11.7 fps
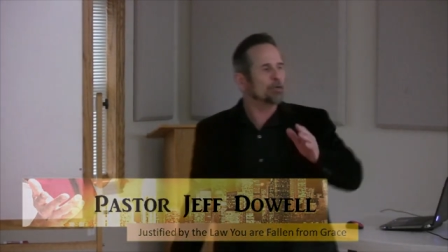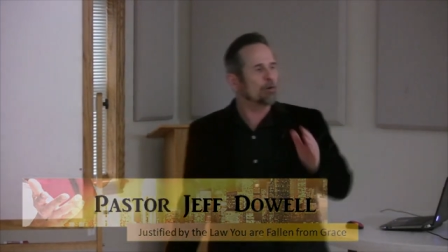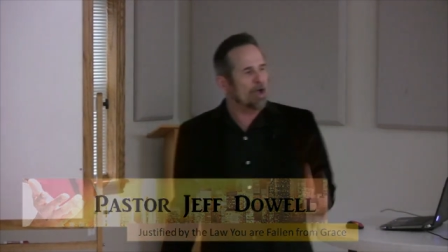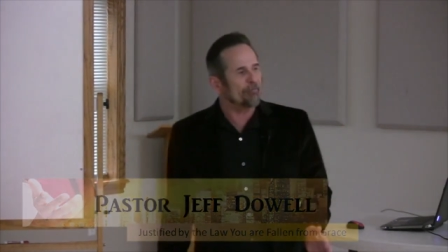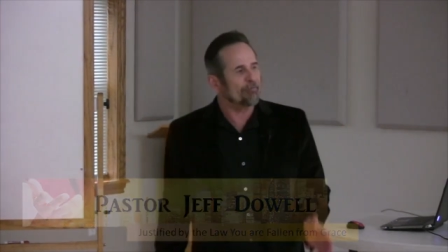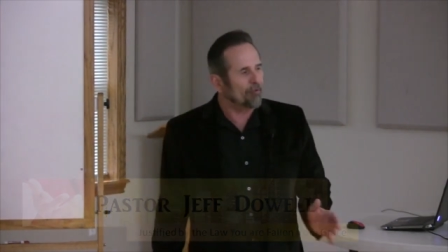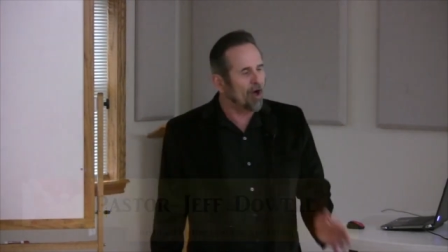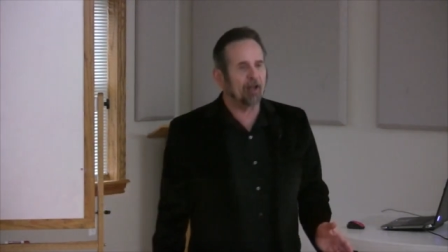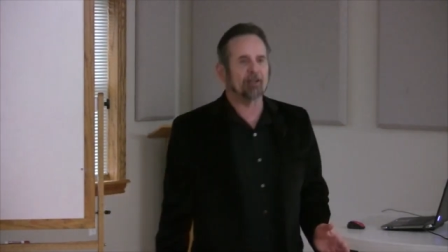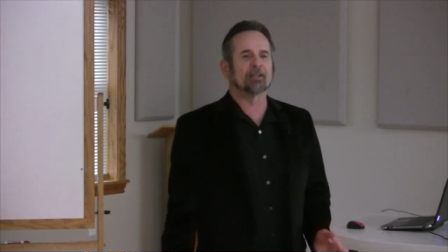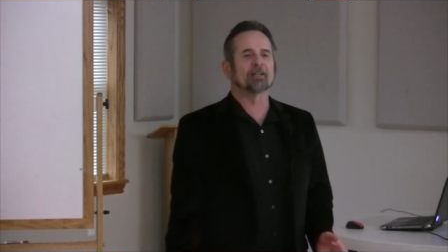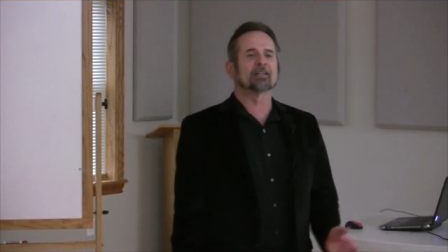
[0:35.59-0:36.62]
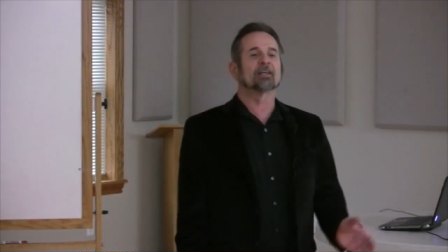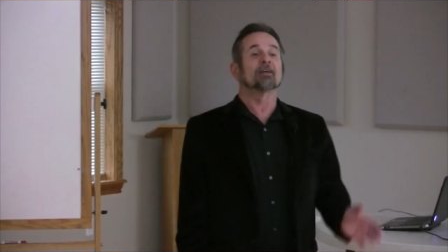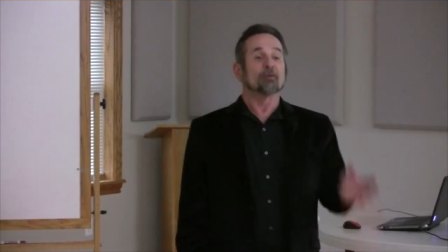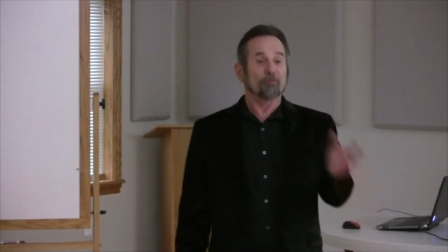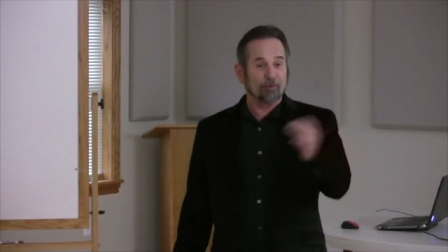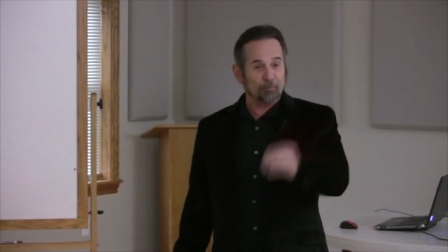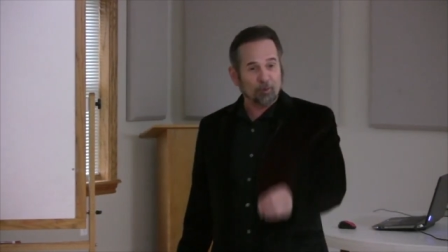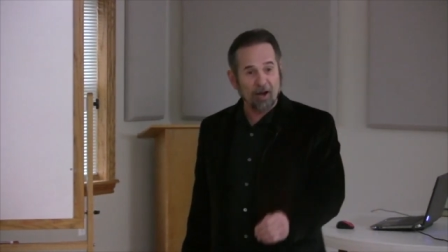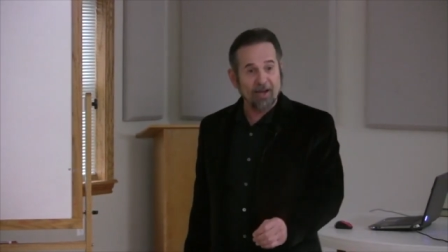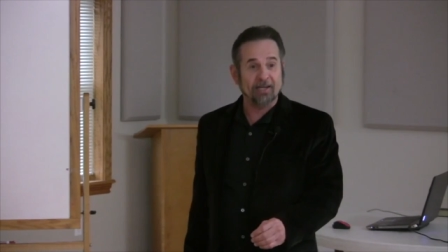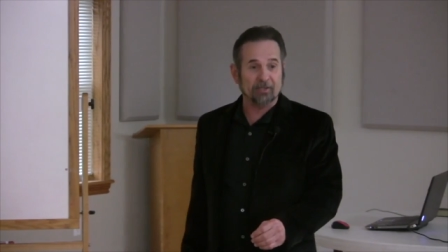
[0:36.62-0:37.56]
you have fallen from
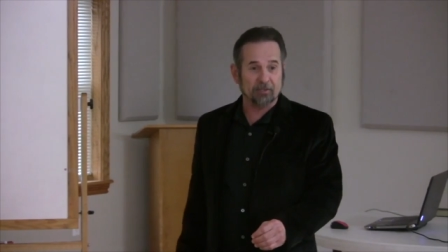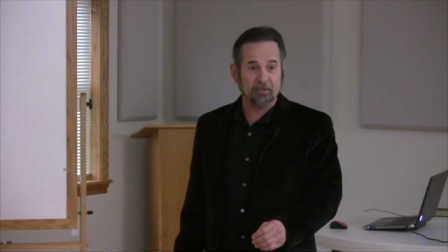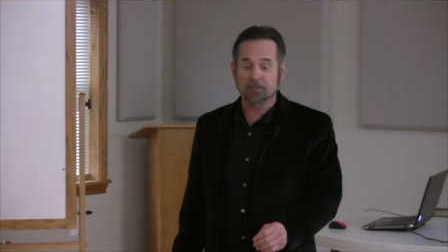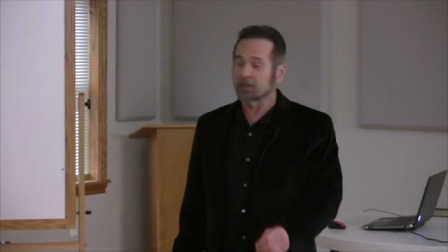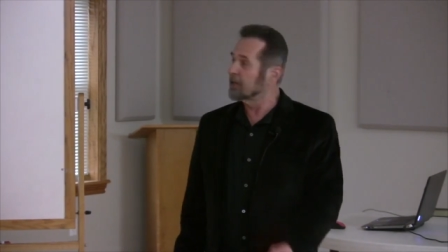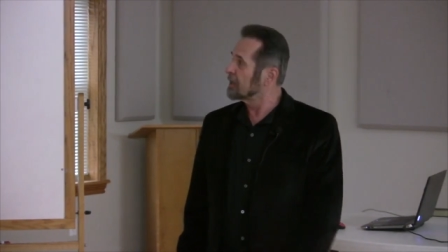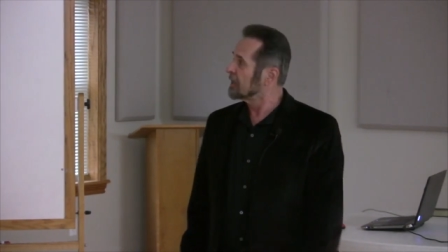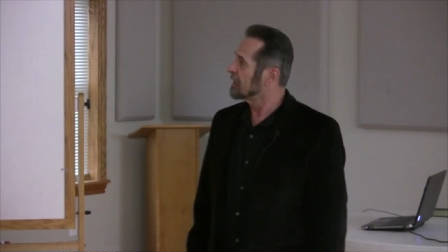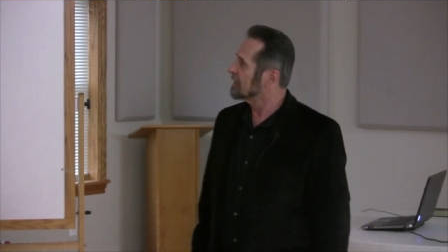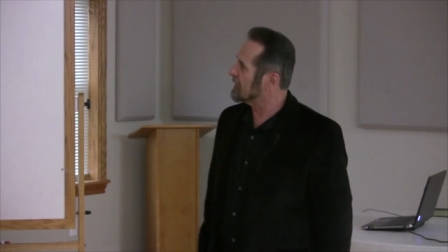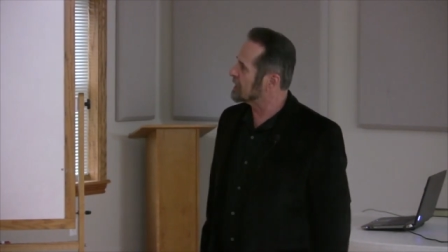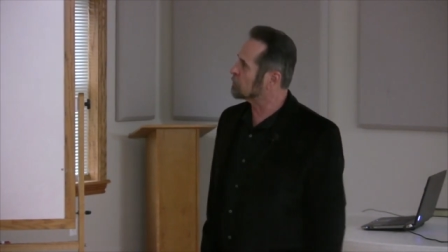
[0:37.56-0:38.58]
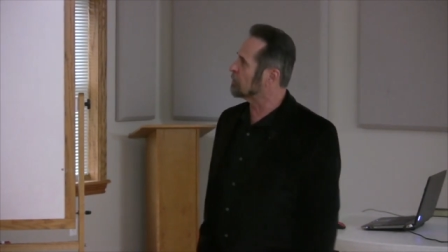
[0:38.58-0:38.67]
grace. That's